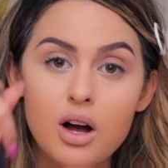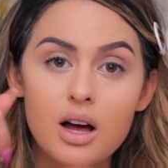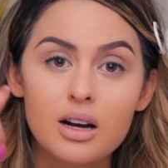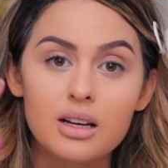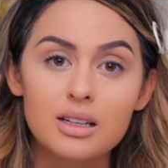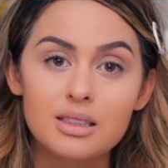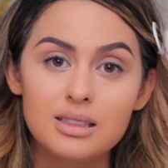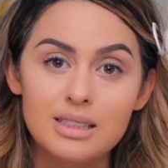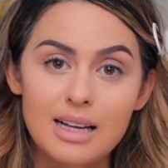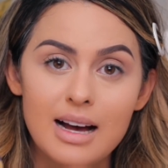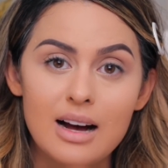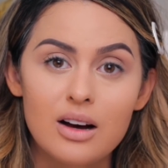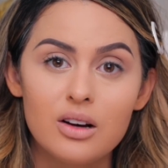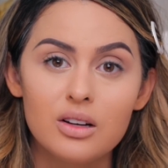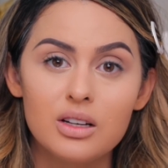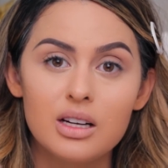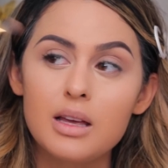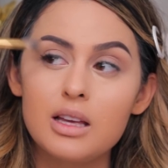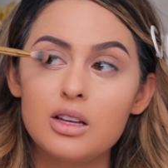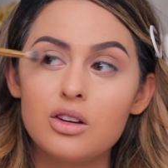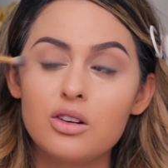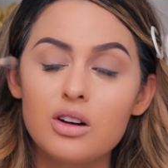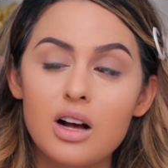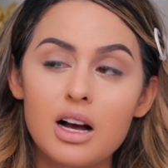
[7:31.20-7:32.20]
product down.
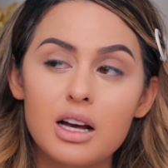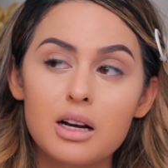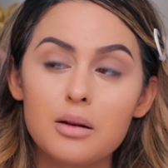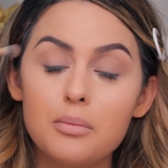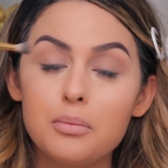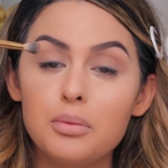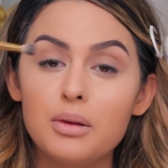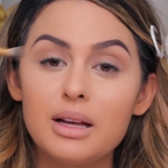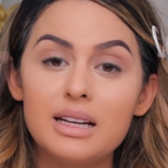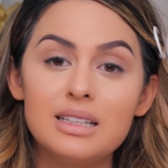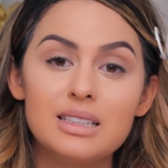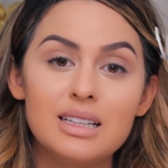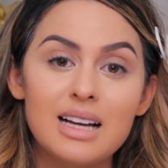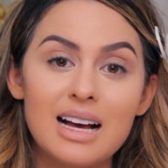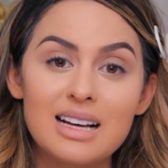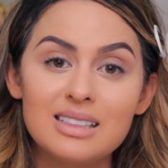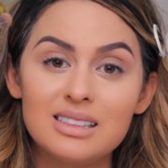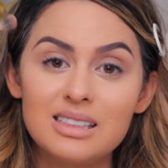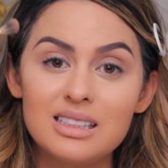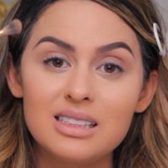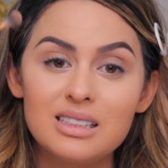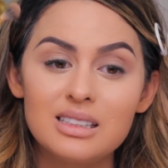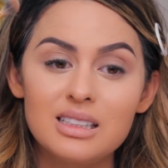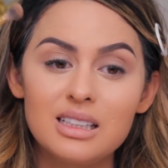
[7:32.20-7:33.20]
You're not going to blend it
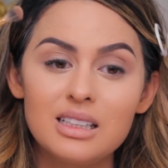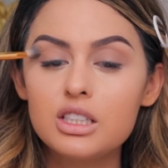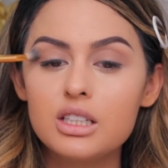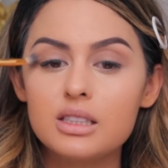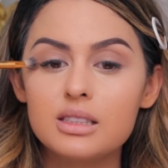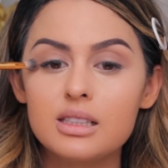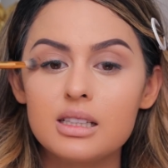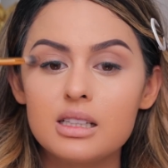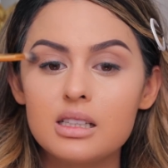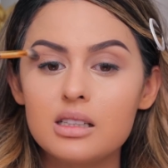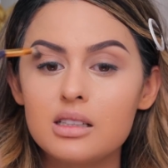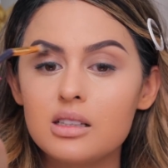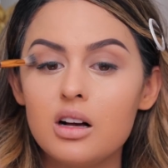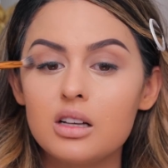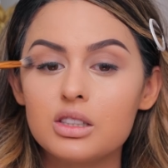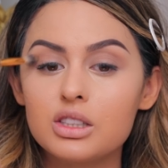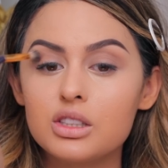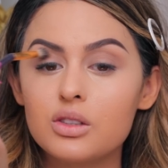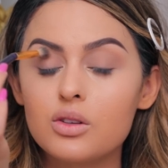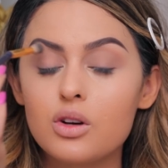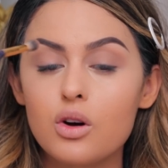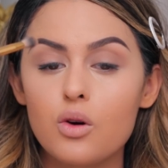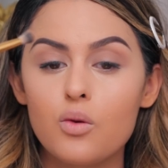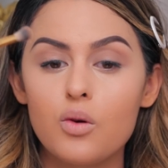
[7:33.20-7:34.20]
as easy. It's going to
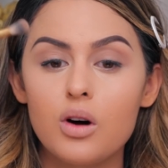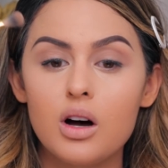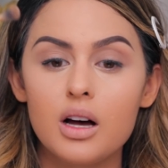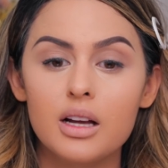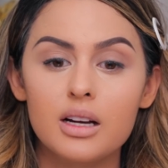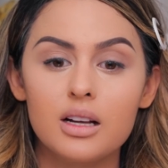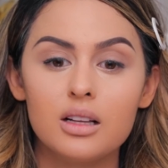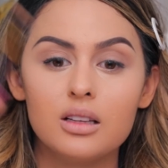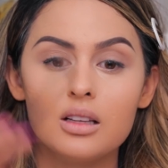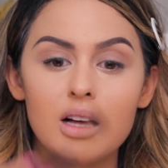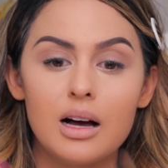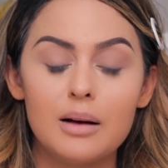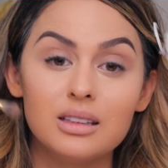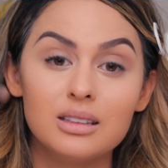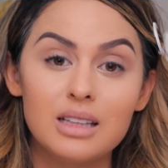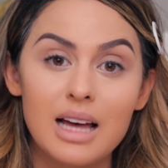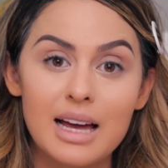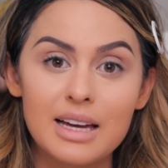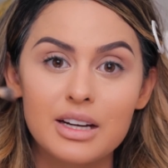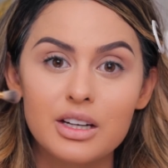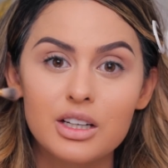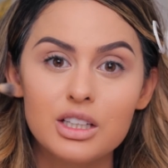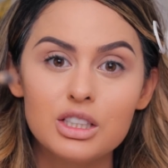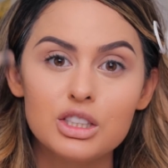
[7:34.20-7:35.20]
also go on a lot
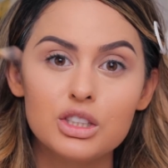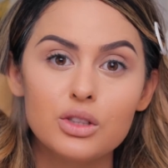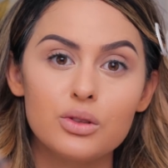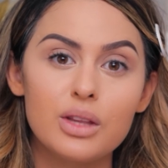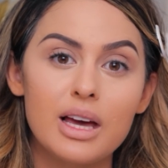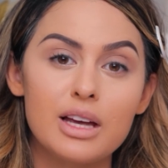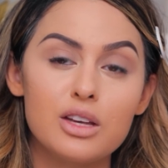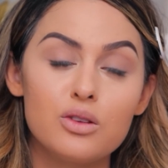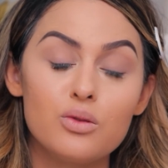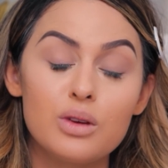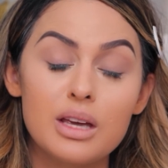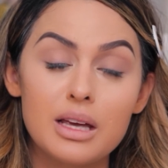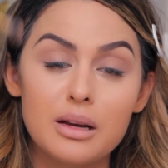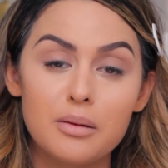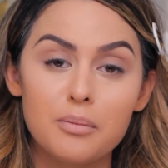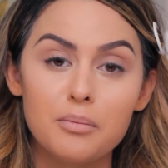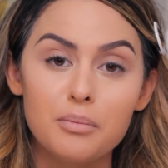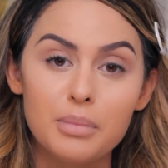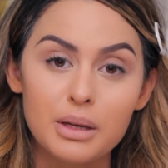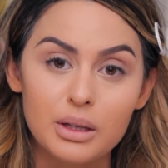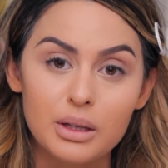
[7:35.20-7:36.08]
lighter so that you can